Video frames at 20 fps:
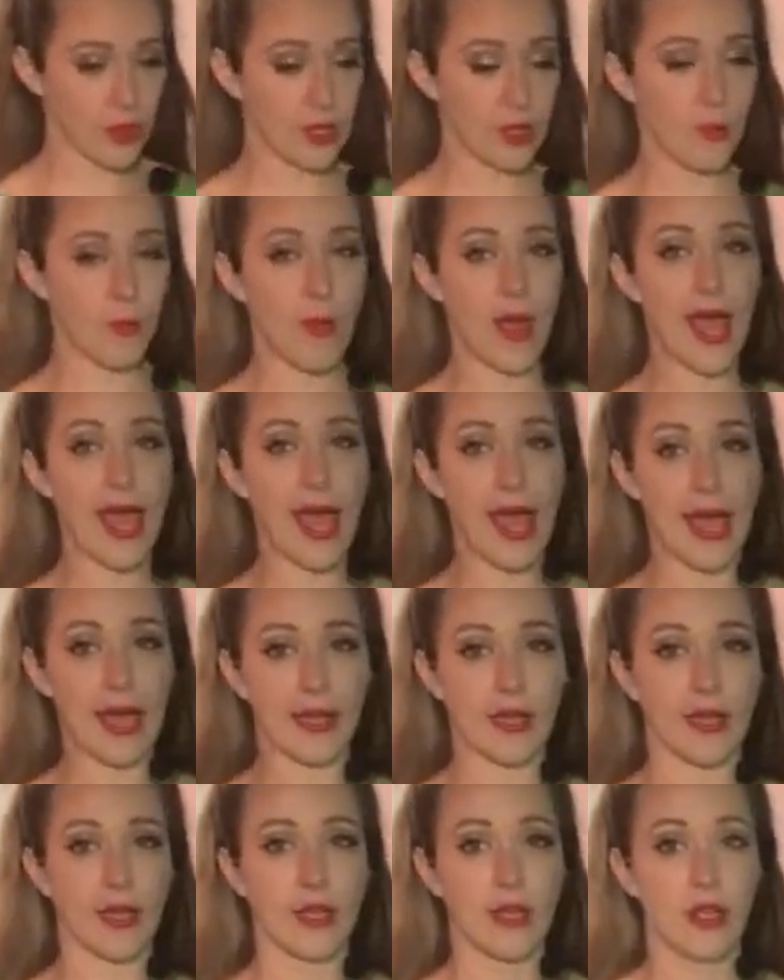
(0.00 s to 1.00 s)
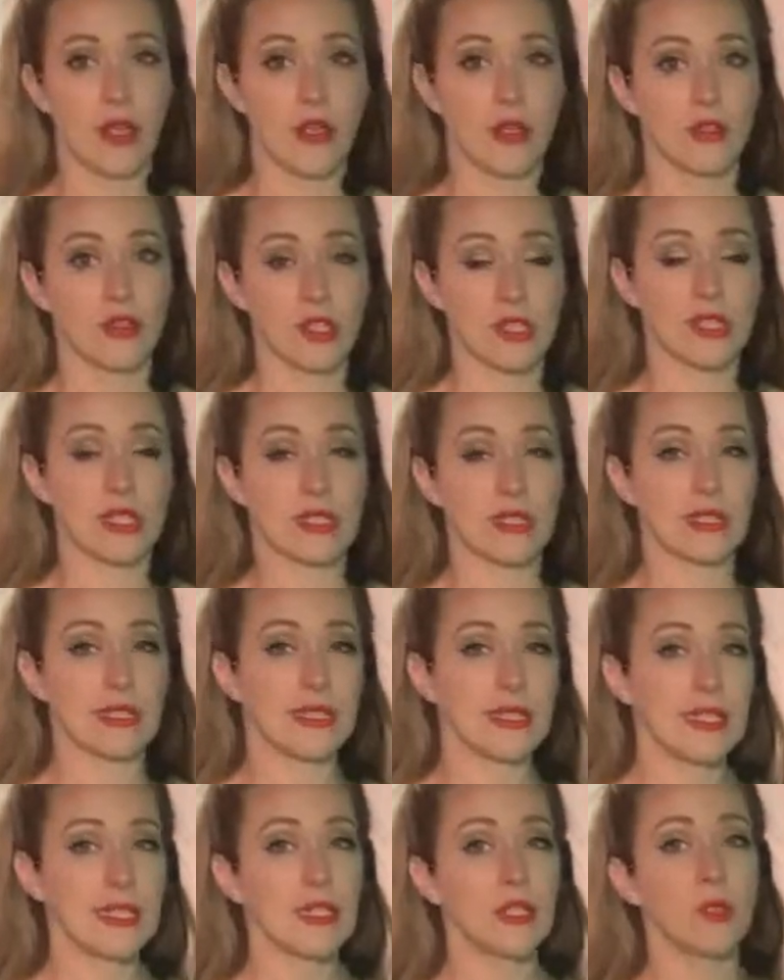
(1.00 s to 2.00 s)
and back, just a
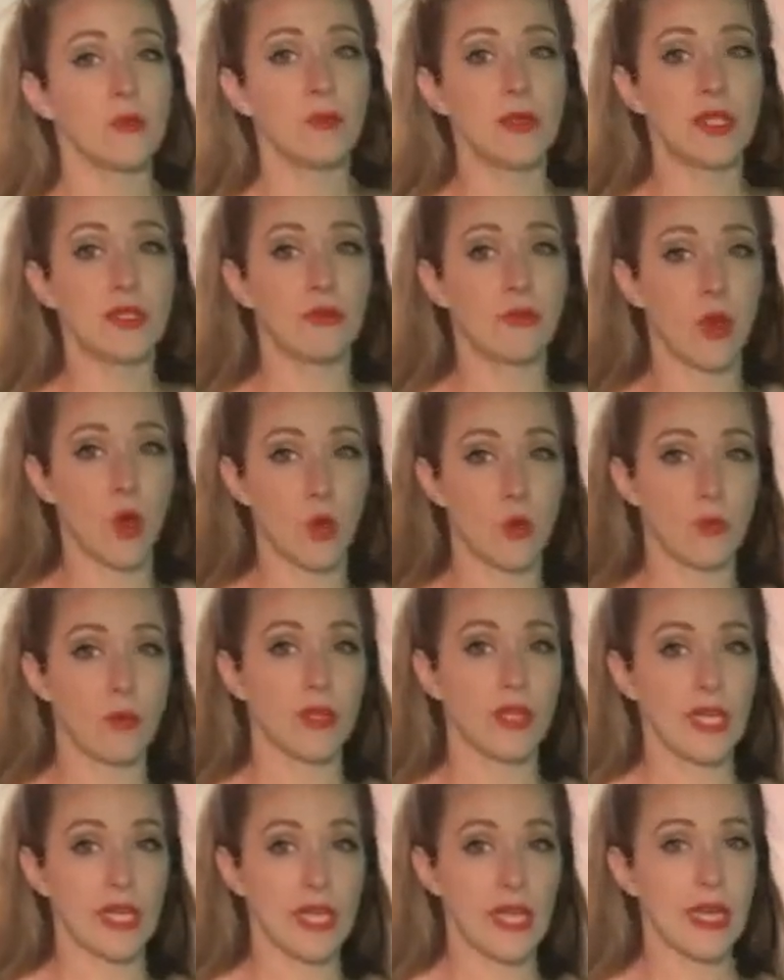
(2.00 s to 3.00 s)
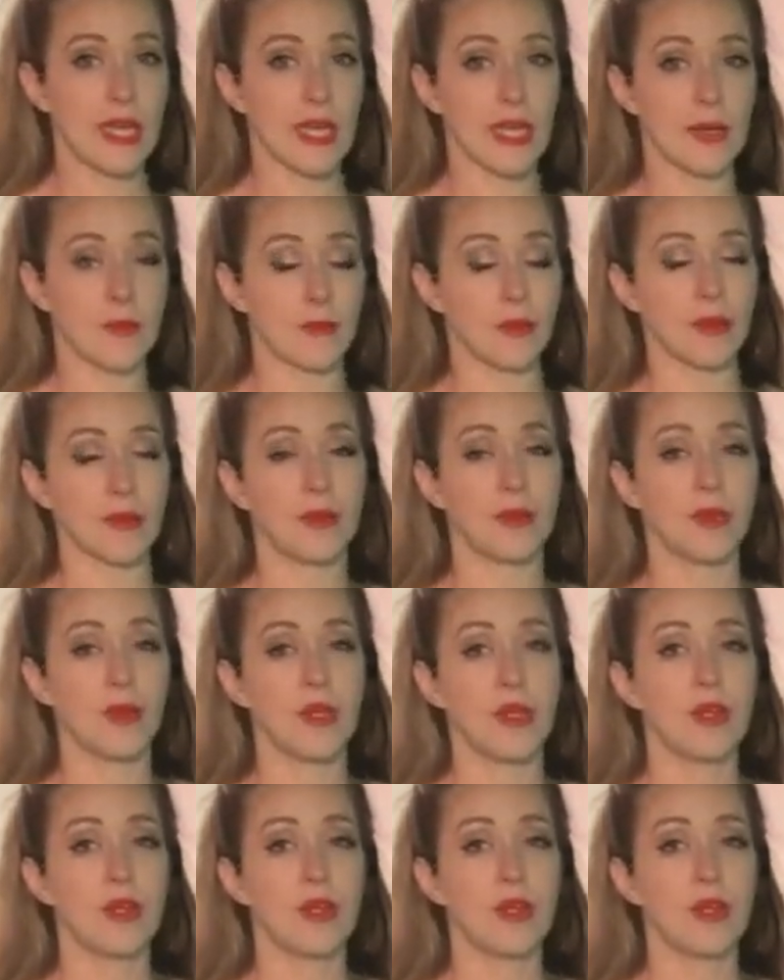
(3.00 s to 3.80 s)
little bit of opening up,